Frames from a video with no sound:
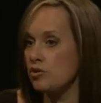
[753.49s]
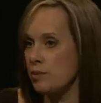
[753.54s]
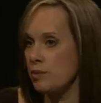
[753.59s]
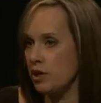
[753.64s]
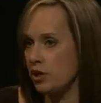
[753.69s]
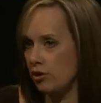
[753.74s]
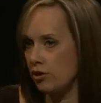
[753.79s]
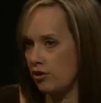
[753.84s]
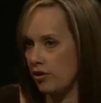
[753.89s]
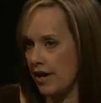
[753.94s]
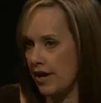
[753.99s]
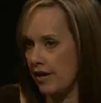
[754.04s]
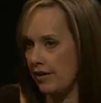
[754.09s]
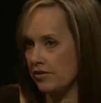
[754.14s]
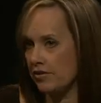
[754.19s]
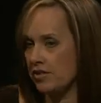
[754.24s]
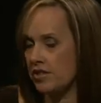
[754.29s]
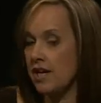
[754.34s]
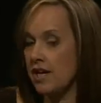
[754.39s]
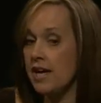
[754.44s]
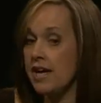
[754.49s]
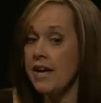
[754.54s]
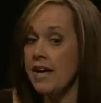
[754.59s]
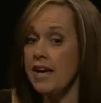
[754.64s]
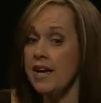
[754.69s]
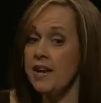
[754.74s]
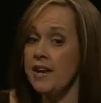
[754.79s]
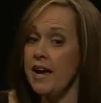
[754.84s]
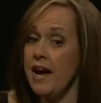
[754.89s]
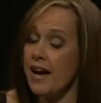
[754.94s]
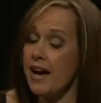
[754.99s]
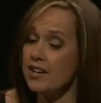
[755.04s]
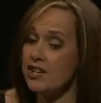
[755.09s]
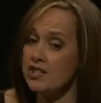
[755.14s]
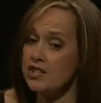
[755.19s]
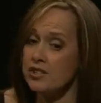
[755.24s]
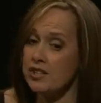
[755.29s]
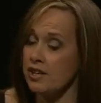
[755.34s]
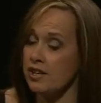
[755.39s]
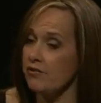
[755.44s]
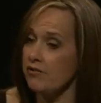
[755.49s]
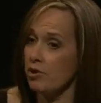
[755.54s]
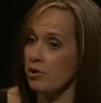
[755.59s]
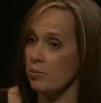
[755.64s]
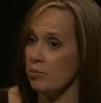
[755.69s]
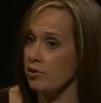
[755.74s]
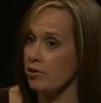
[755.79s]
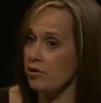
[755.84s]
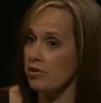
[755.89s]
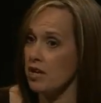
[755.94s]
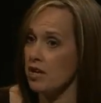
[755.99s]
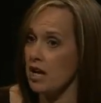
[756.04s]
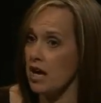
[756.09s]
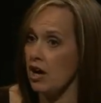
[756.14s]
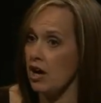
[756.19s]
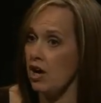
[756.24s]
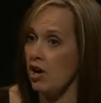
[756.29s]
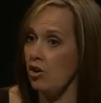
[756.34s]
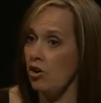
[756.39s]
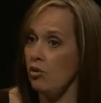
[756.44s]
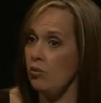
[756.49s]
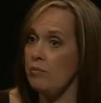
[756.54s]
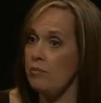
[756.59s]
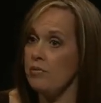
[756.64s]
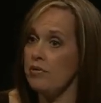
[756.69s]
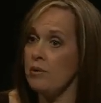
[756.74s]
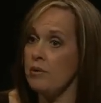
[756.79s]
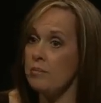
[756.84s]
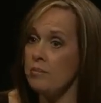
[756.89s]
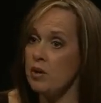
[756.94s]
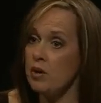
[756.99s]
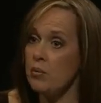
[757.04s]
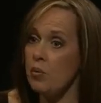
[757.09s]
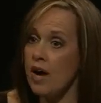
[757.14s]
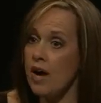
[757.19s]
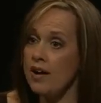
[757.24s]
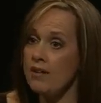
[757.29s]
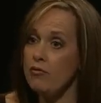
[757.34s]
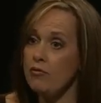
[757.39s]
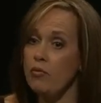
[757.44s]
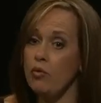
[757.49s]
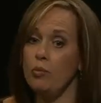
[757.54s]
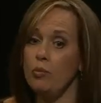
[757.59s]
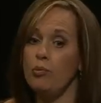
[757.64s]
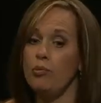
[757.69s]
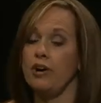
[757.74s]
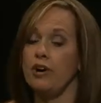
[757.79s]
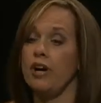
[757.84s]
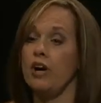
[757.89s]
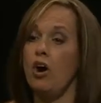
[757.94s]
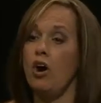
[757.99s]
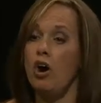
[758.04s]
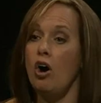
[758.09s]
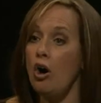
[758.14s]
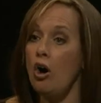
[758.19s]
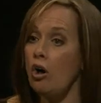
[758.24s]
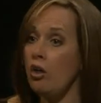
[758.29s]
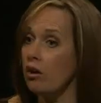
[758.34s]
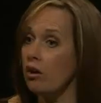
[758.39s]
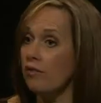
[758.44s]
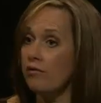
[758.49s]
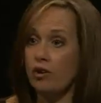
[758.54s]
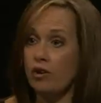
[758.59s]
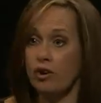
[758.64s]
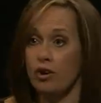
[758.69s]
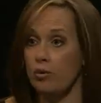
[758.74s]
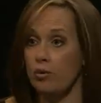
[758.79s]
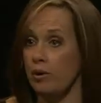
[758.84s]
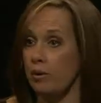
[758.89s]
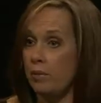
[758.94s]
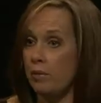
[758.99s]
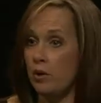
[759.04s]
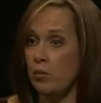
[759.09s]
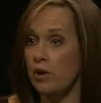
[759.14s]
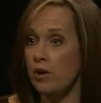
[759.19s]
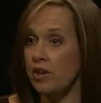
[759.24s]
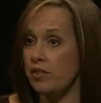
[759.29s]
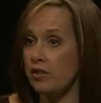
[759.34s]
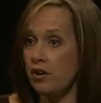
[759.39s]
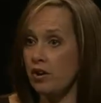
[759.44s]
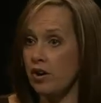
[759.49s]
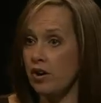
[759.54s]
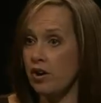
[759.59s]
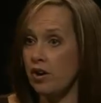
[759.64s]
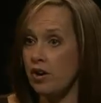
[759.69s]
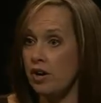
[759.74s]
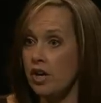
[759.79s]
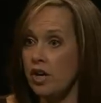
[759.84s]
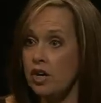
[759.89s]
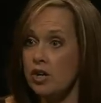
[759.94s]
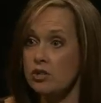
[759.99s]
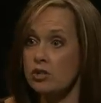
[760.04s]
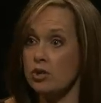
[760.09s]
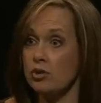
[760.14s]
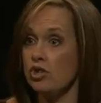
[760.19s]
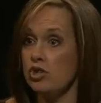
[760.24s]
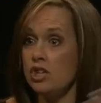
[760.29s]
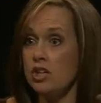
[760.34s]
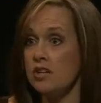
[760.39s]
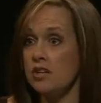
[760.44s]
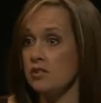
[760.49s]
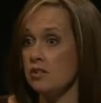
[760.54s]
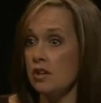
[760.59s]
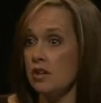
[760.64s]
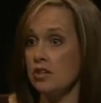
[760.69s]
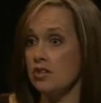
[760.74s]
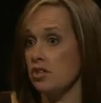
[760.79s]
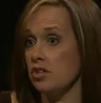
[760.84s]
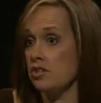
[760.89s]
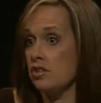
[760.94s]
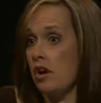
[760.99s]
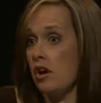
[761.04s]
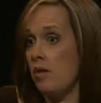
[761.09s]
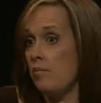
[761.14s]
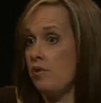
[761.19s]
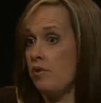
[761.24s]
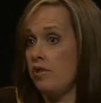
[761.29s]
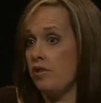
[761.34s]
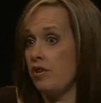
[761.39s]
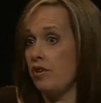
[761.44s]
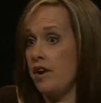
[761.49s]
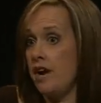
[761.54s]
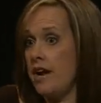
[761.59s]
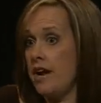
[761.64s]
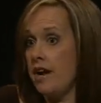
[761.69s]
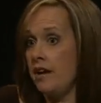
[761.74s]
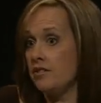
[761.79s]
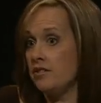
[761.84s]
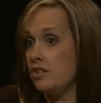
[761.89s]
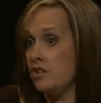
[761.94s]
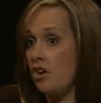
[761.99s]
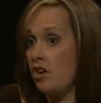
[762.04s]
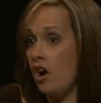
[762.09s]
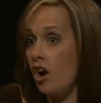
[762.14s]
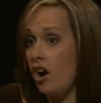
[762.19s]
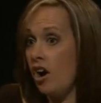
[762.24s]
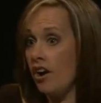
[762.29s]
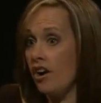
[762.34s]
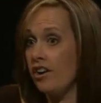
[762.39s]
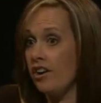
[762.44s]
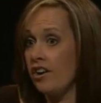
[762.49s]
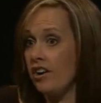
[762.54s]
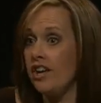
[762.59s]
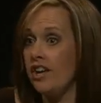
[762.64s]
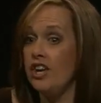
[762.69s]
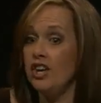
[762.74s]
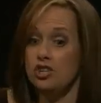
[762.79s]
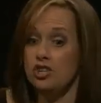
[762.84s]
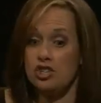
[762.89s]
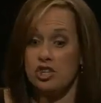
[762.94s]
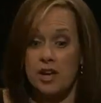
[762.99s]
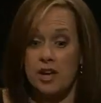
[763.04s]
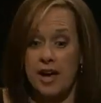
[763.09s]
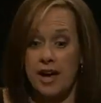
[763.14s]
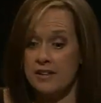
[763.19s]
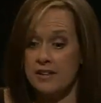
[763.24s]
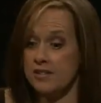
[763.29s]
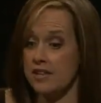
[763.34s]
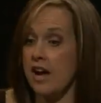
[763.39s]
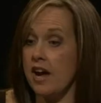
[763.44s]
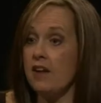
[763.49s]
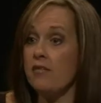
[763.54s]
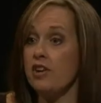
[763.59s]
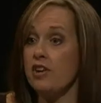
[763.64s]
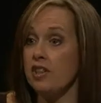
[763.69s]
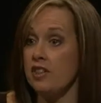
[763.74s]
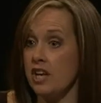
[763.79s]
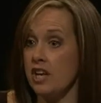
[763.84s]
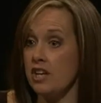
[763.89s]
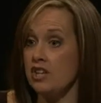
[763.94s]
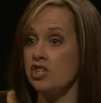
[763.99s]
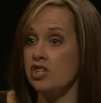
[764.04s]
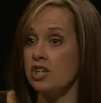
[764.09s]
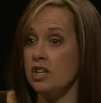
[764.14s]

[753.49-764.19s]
middle ground. And actually, if you're birthing at home, the midwife will bring all of her equipment with her. So she doesn't just come with her hands and heart. She has everything she needs.